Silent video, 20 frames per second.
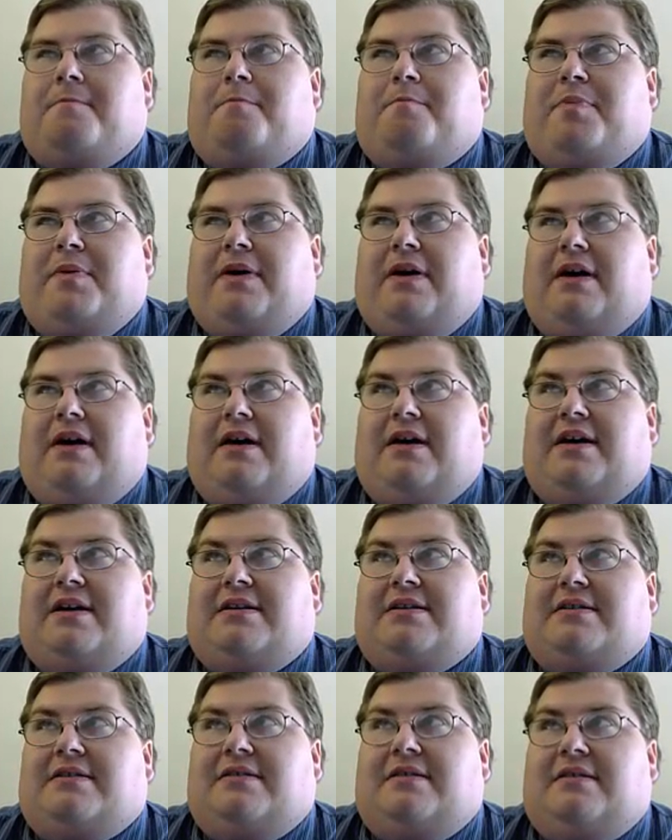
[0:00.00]

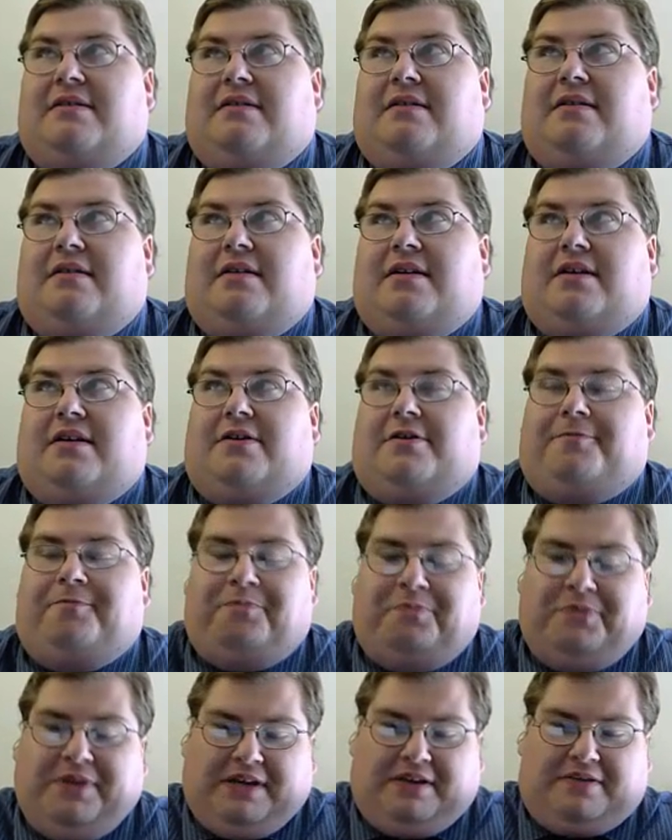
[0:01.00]
But,
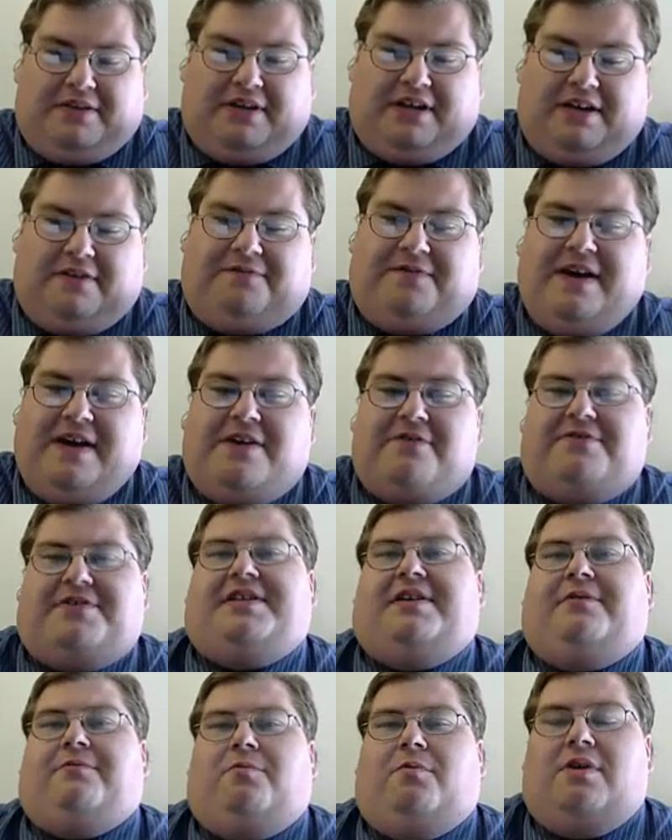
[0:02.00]
the
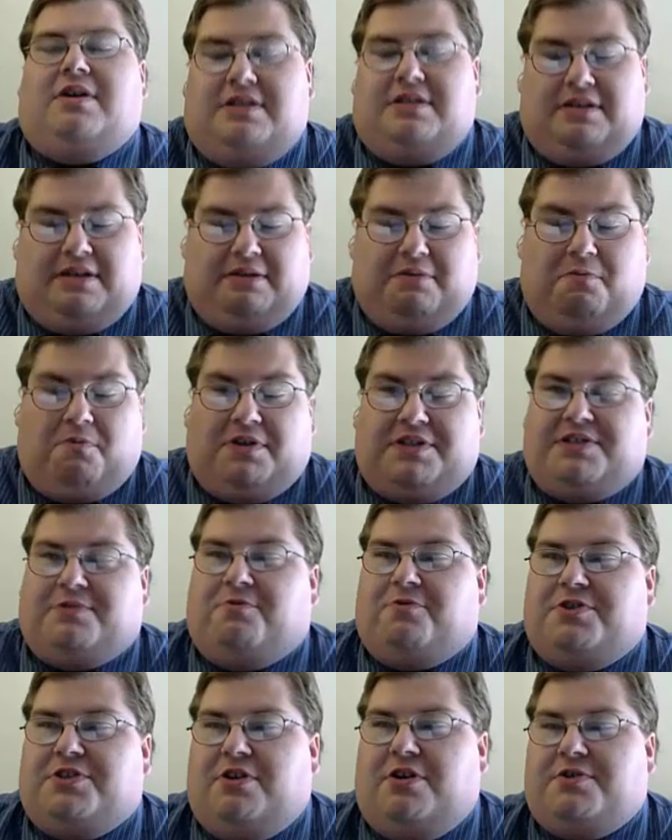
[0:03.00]
Confederacy, once the
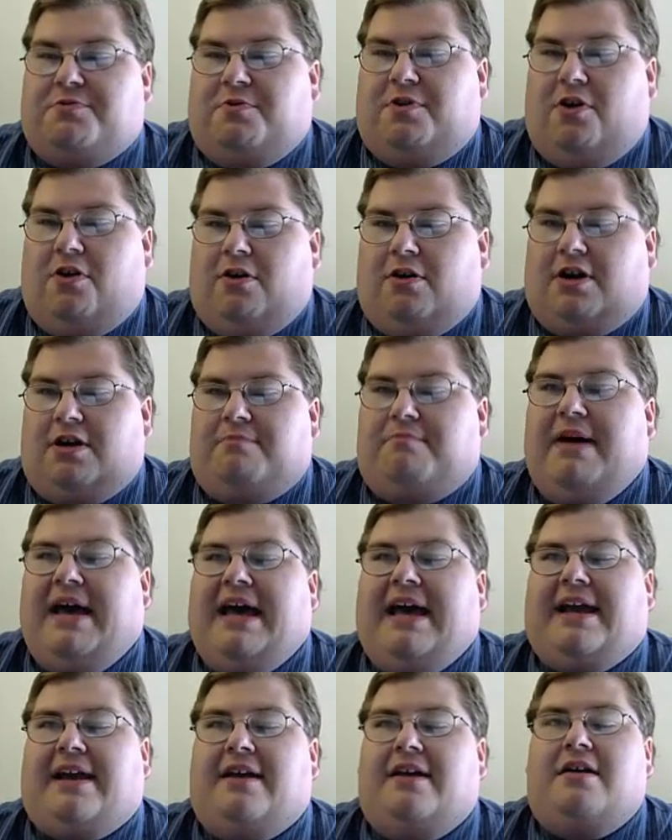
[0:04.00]
war starts, will harken
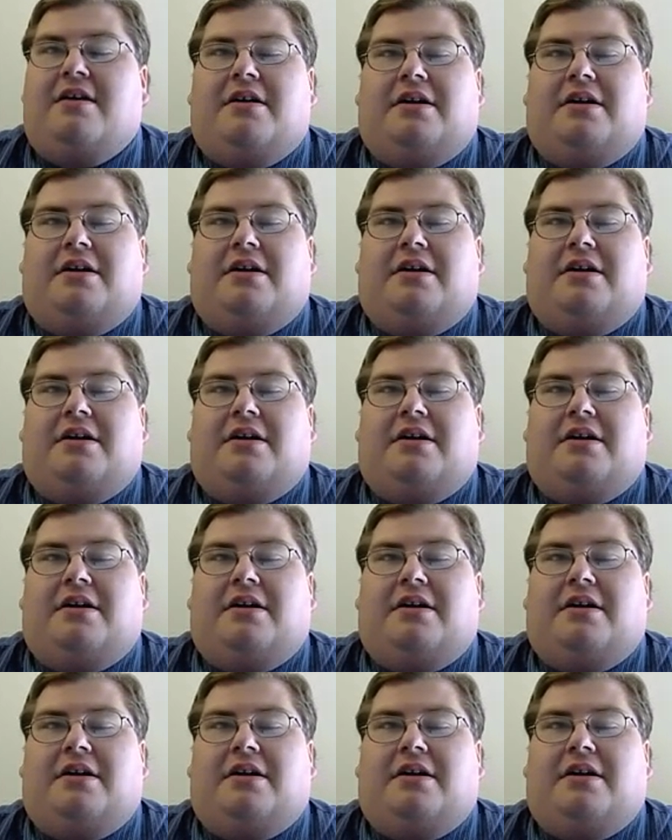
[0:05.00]
back